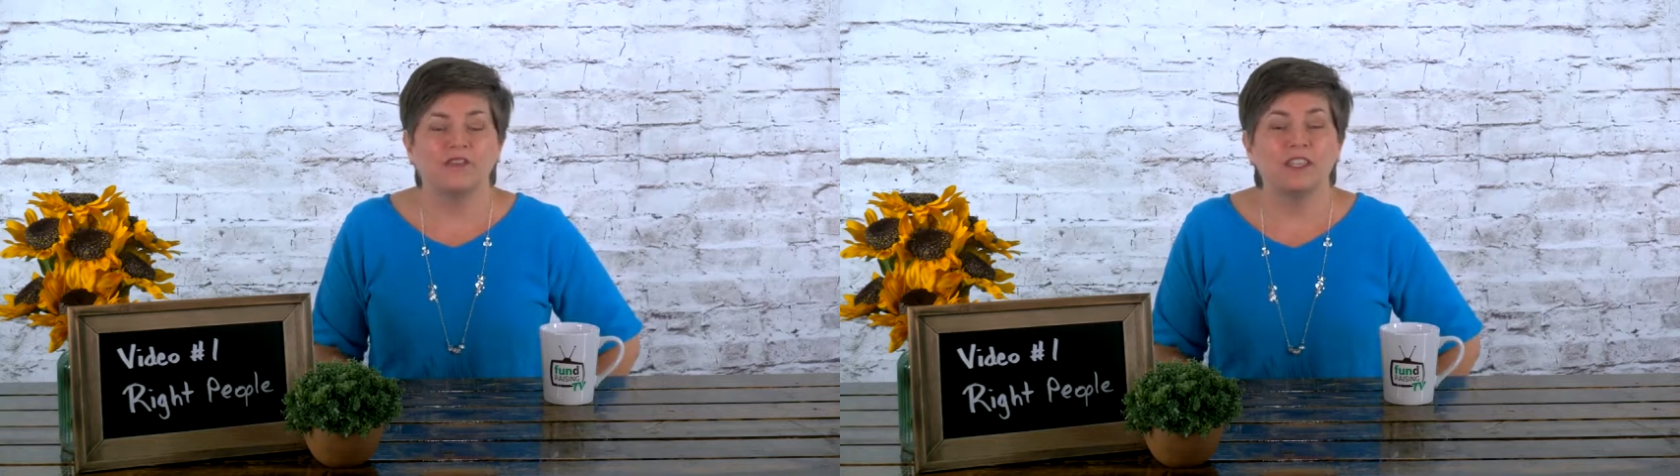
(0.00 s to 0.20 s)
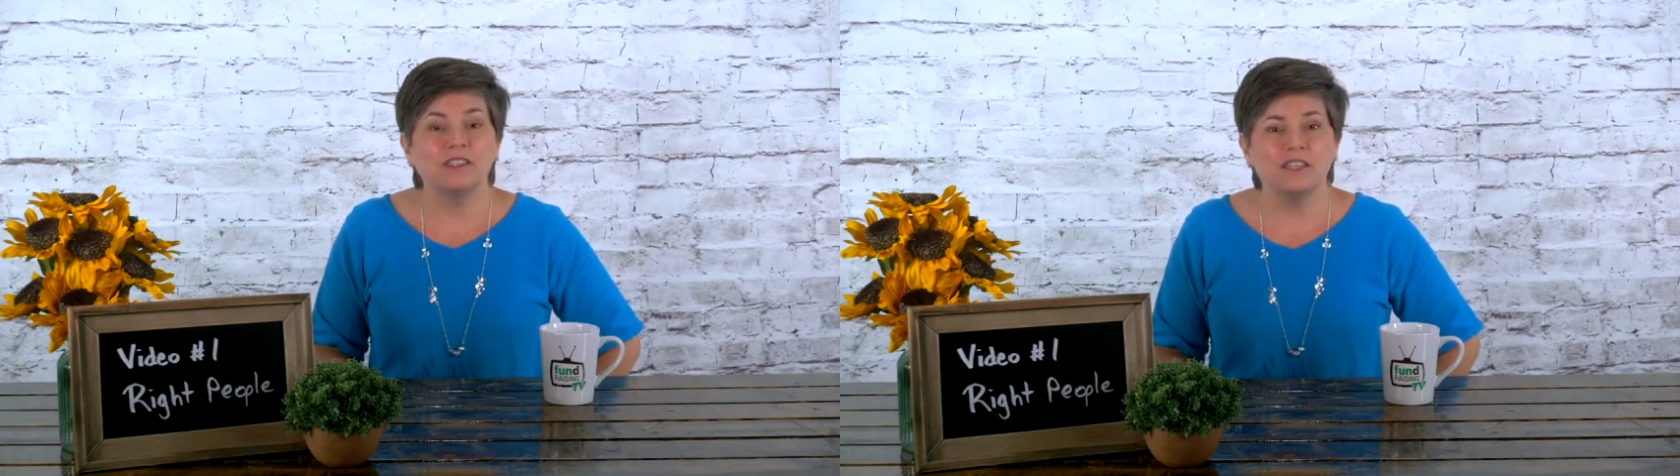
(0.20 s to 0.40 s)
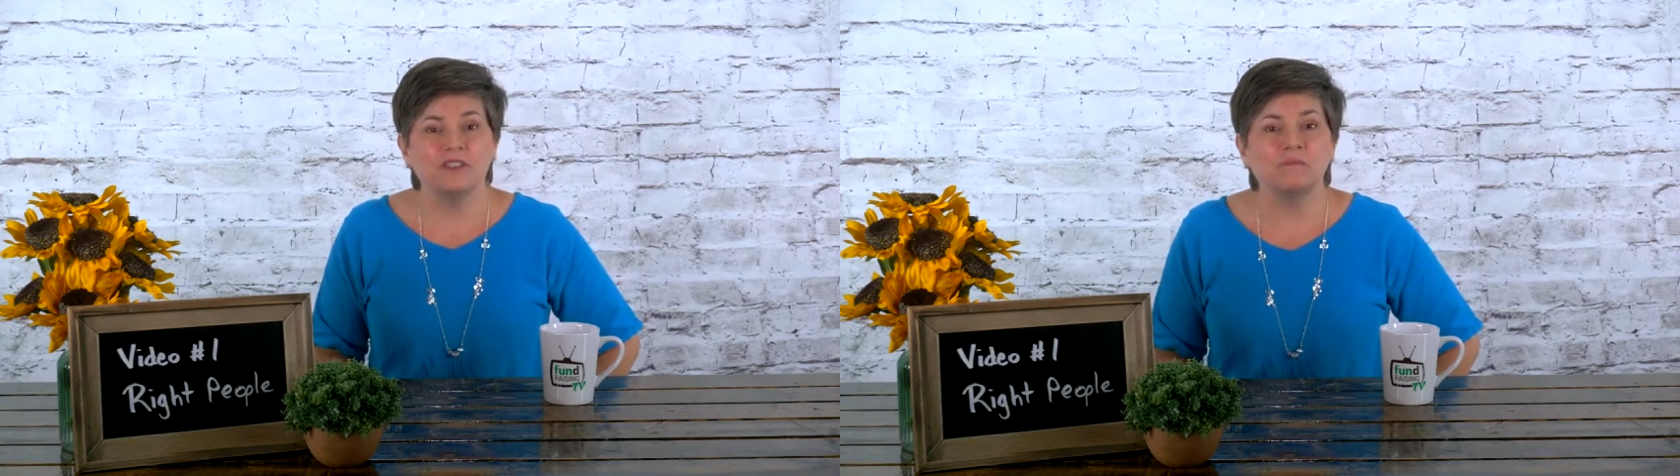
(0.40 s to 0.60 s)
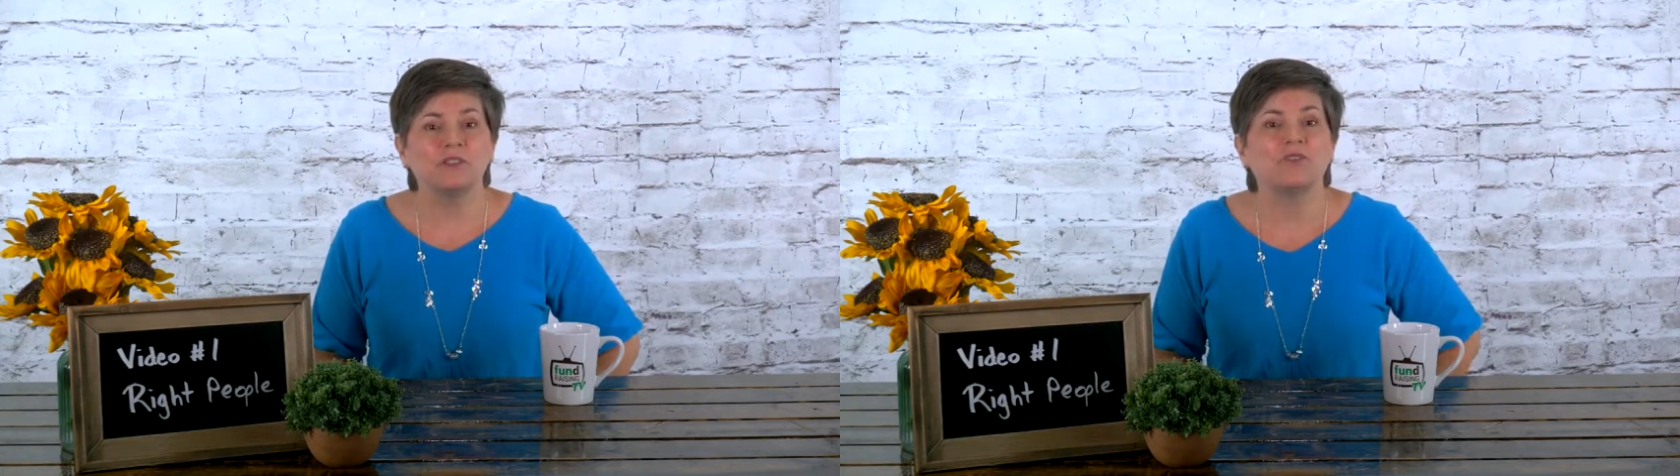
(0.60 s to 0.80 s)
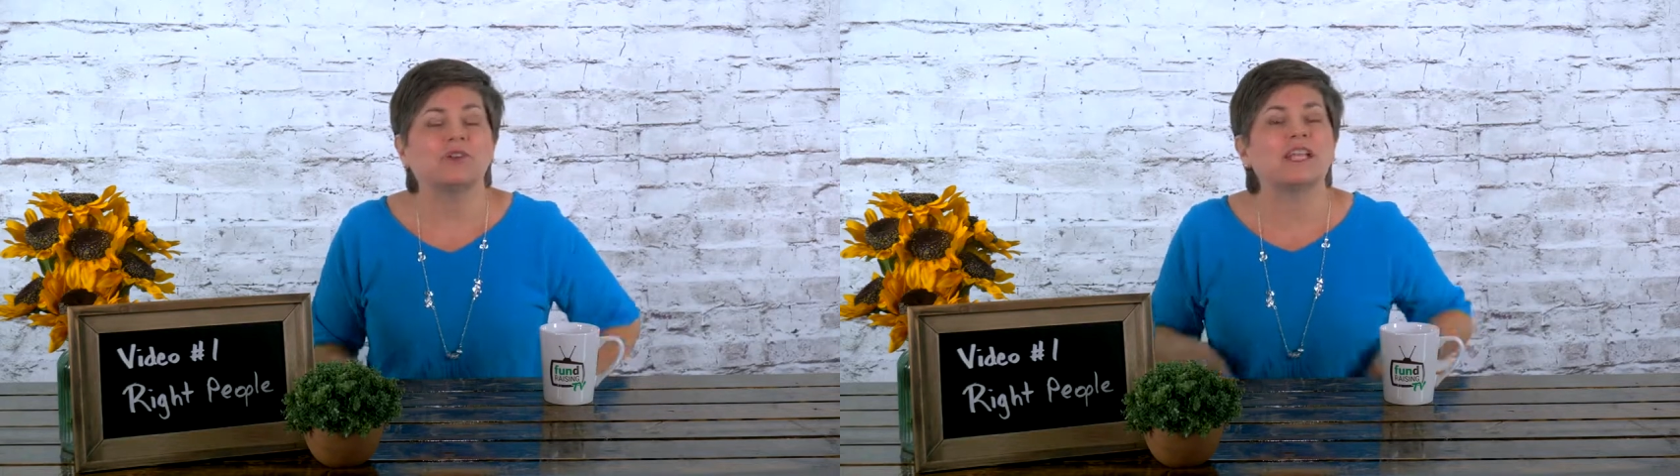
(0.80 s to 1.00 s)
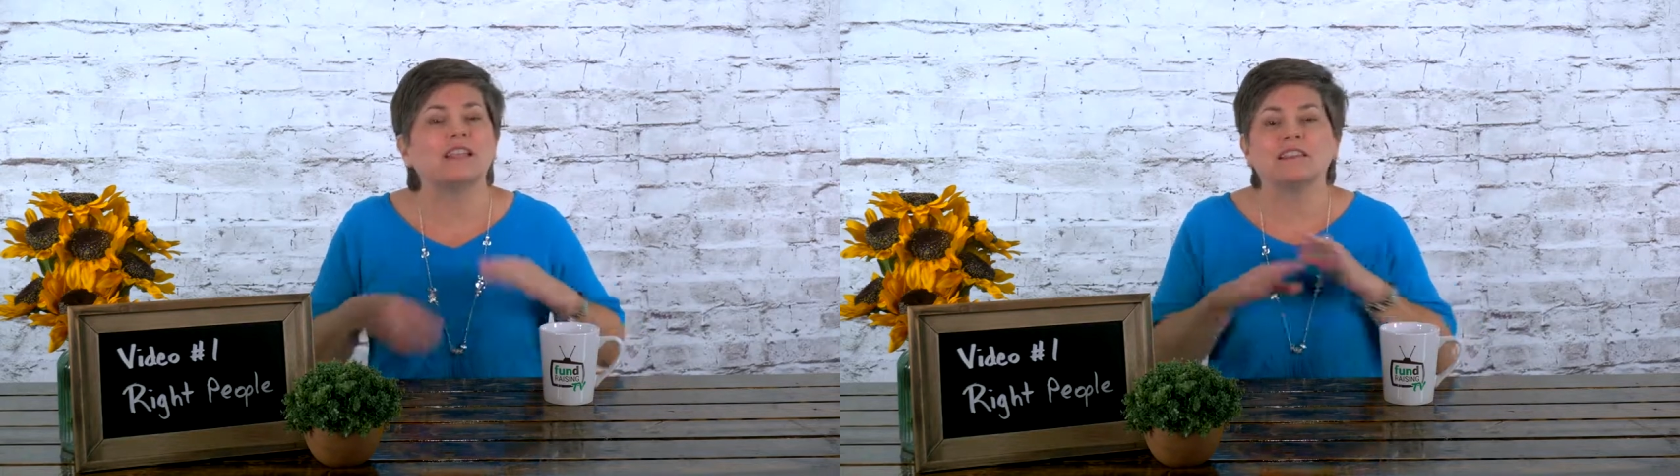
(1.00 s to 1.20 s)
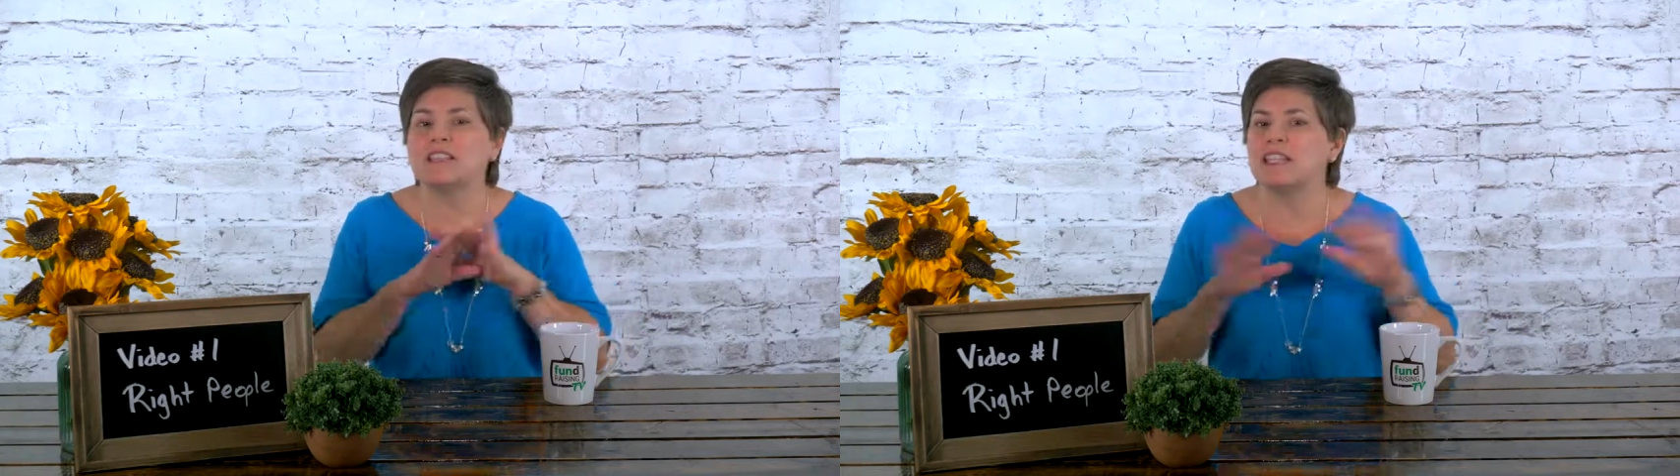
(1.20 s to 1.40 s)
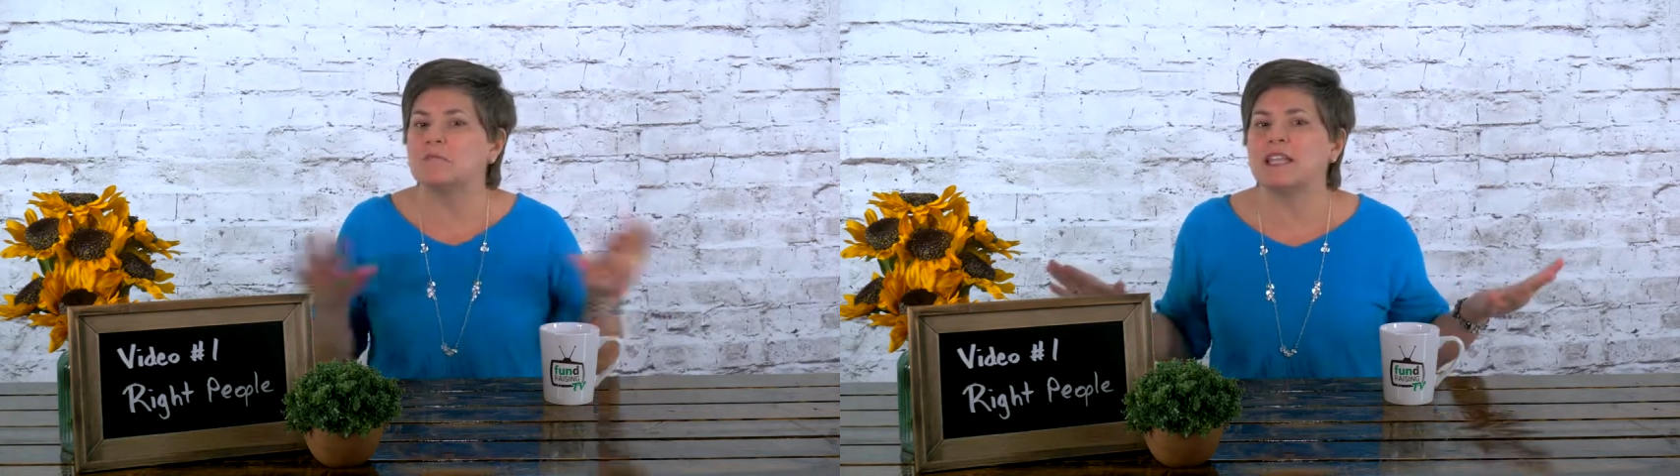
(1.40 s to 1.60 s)
This system is going to
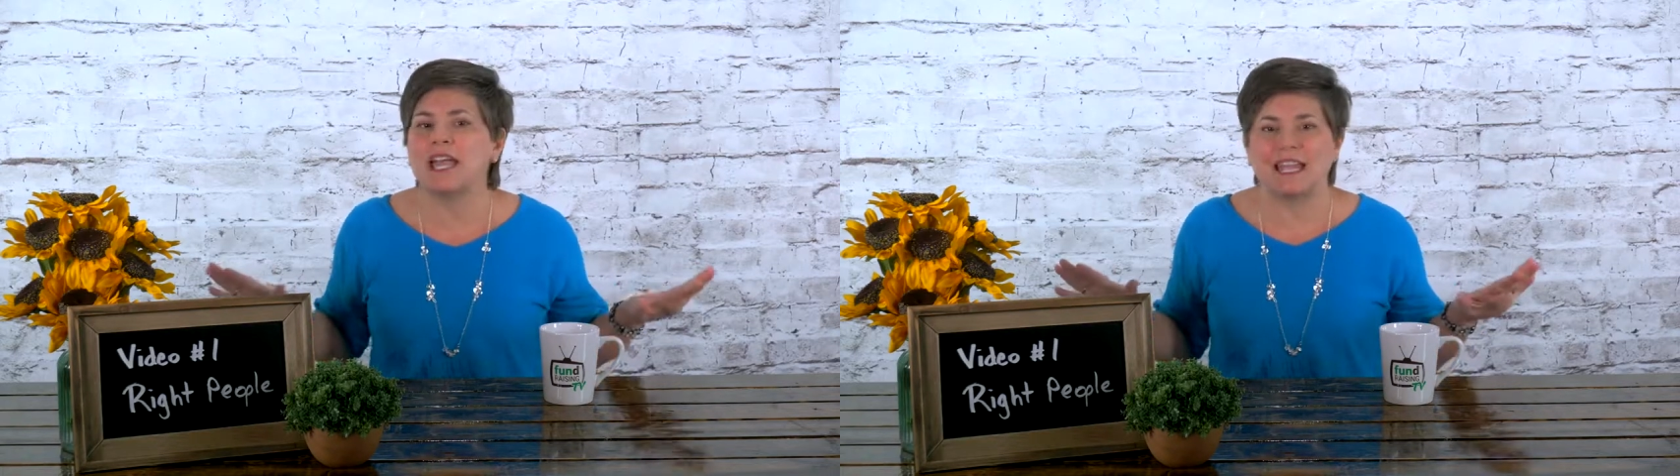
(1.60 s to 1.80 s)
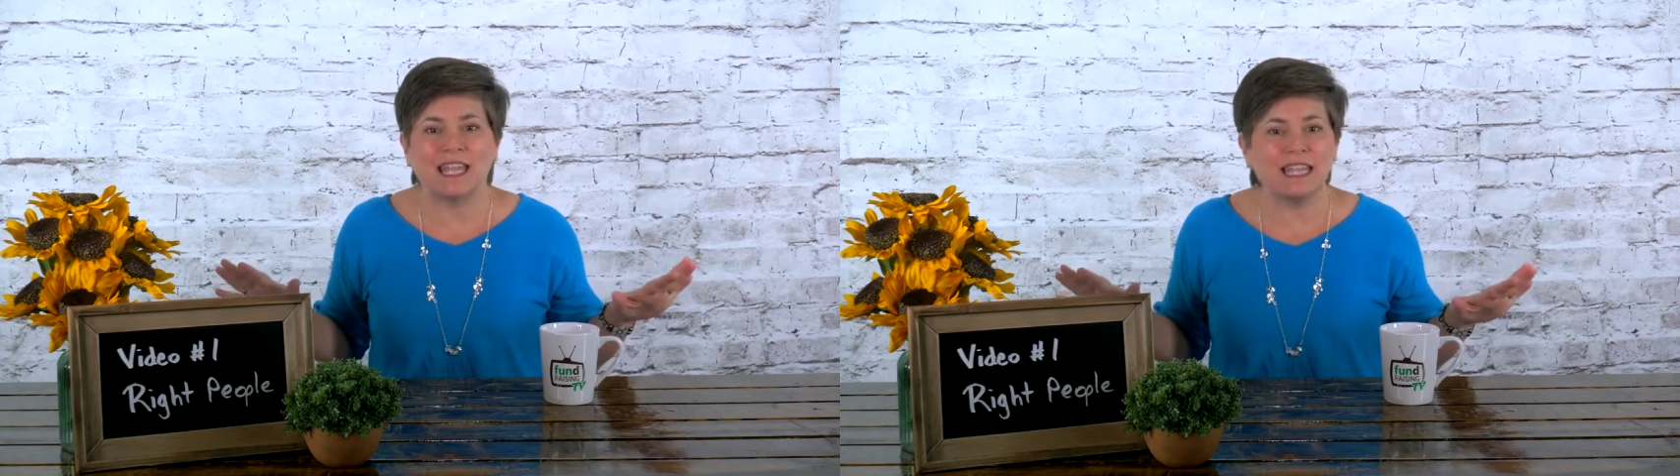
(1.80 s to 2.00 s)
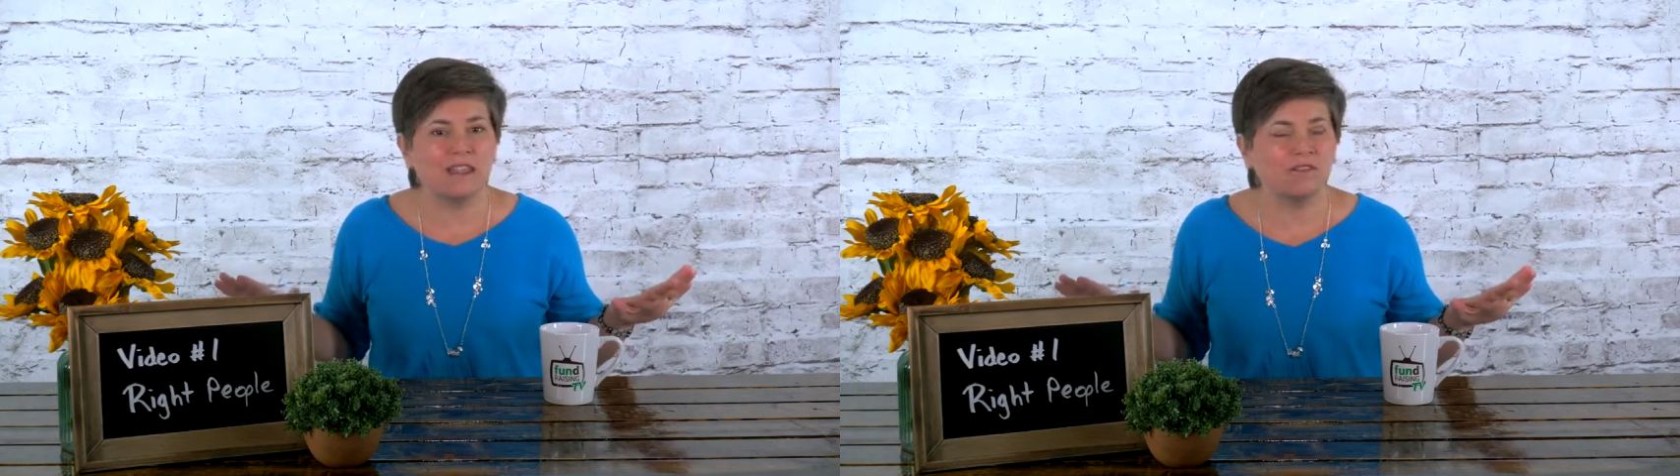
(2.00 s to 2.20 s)
eliminate any